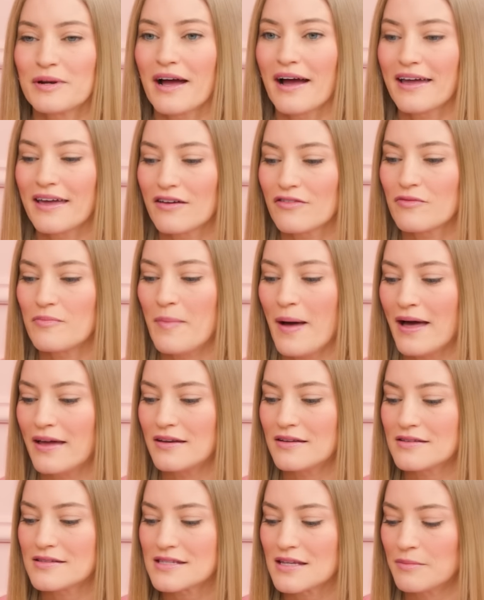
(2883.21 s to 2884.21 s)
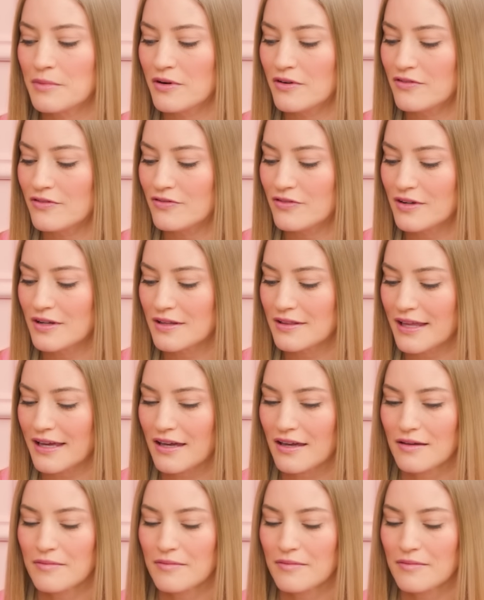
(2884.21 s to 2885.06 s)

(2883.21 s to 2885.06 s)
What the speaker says: I have met some of like